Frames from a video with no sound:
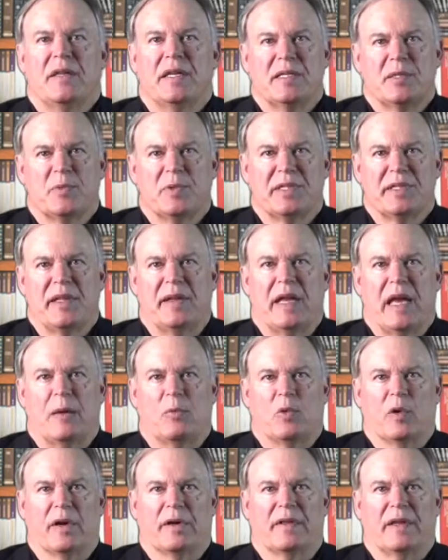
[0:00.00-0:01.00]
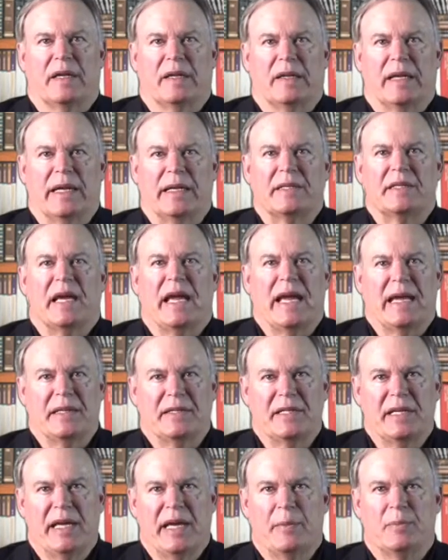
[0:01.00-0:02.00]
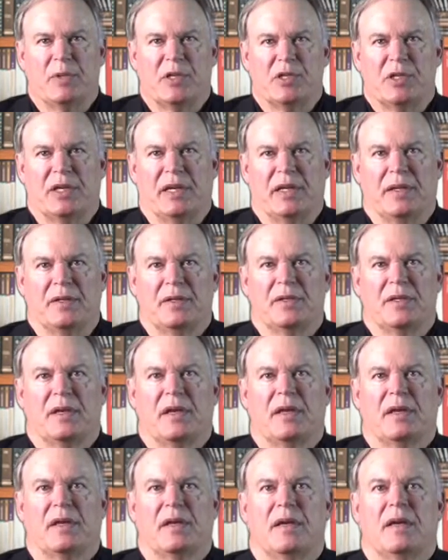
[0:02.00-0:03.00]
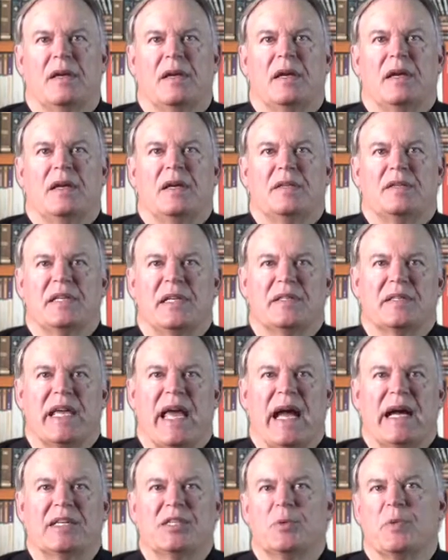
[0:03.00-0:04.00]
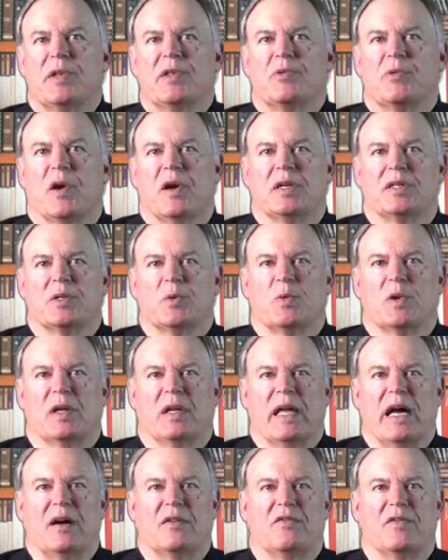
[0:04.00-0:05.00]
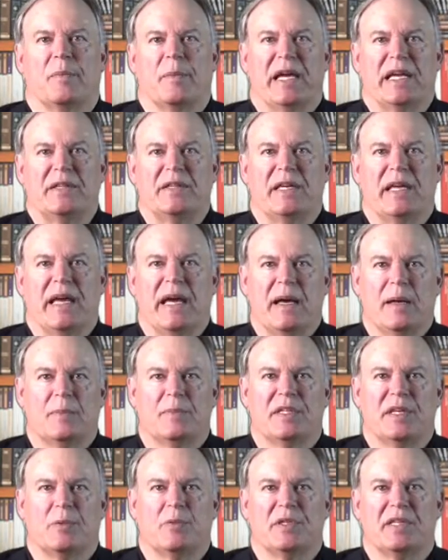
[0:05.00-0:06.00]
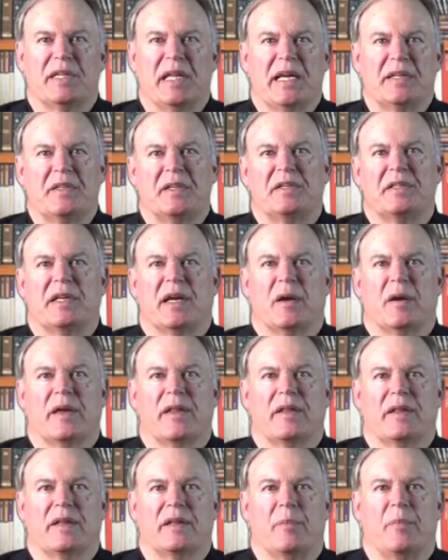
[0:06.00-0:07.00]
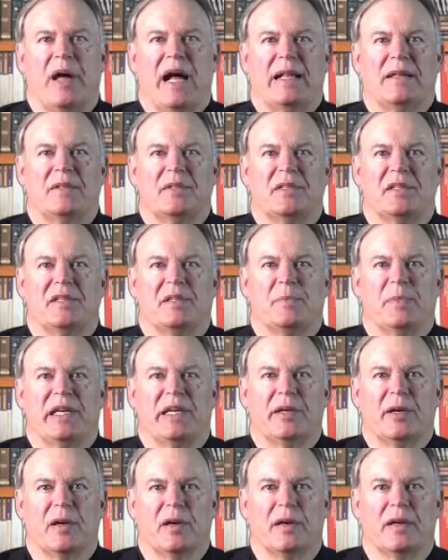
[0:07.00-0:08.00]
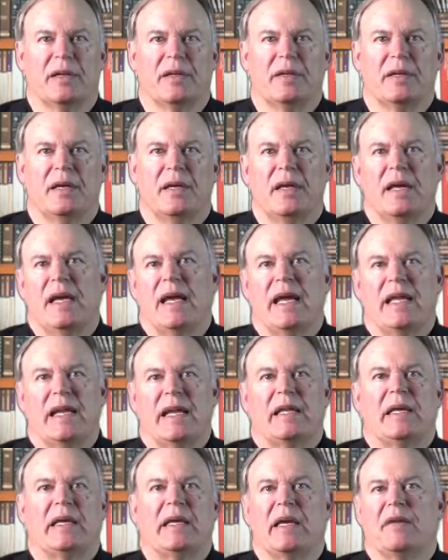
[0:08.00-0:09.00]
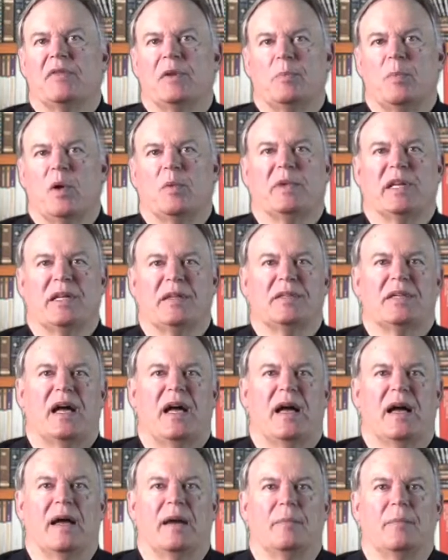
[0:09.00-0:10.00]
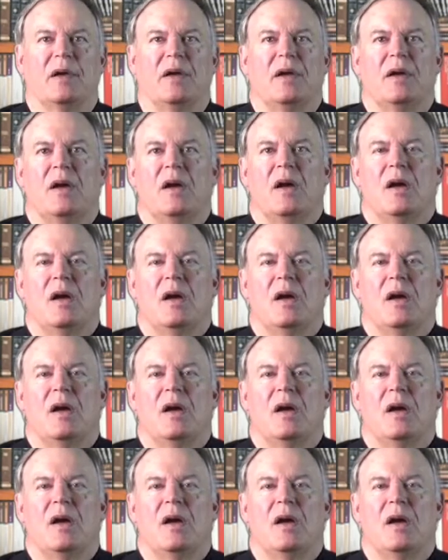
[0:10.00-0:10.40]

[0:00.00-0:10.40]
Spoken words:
This was the network that linked ATM machines. Since cash withdrawals were allowed from ATMs, it was necessary that the balances be current at any given moment in time.